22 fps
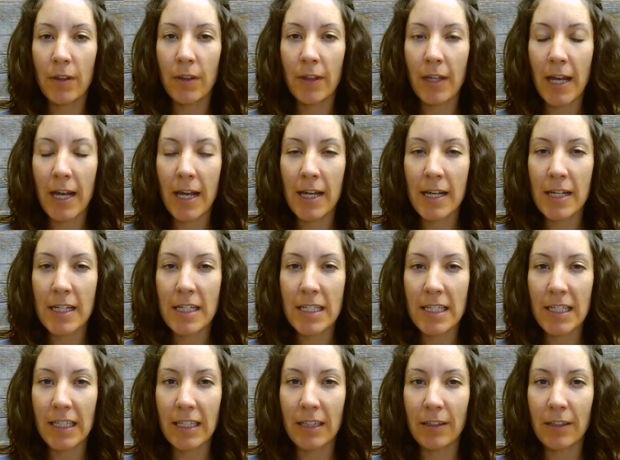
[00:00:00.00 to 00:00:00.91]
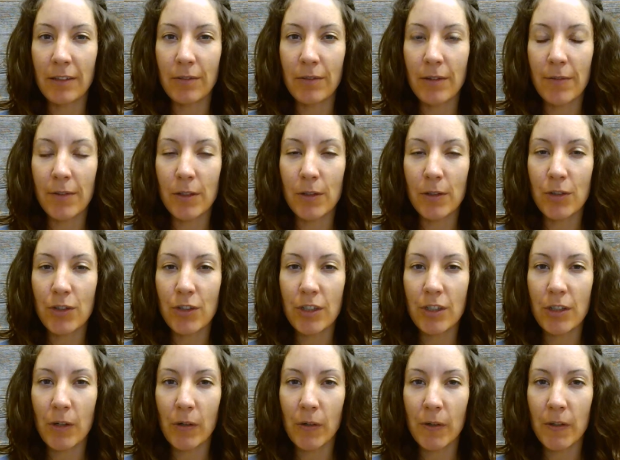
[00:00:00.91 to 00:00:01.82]
at Inner
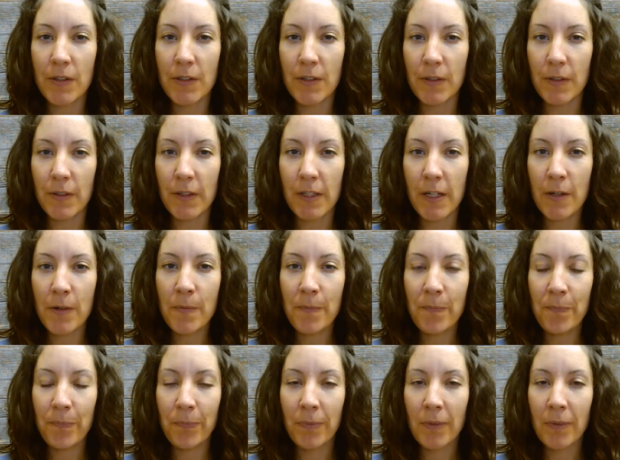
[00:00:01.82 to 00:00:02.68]
Revolution Yoga Studio.